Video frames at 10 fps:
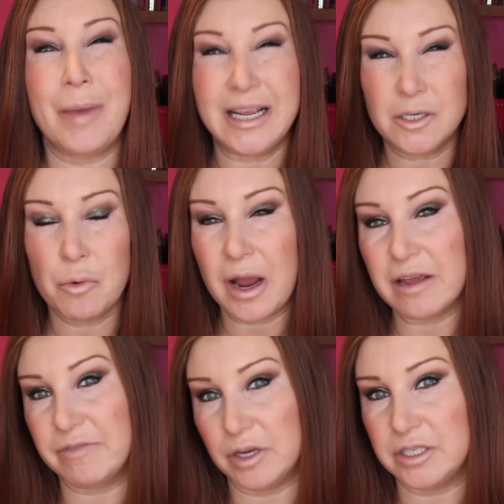best
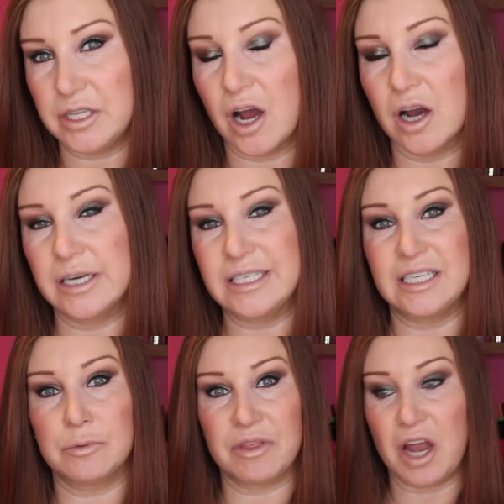way of using the
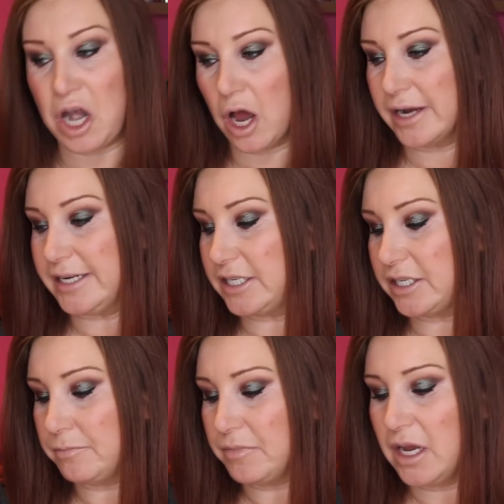harness is with a light.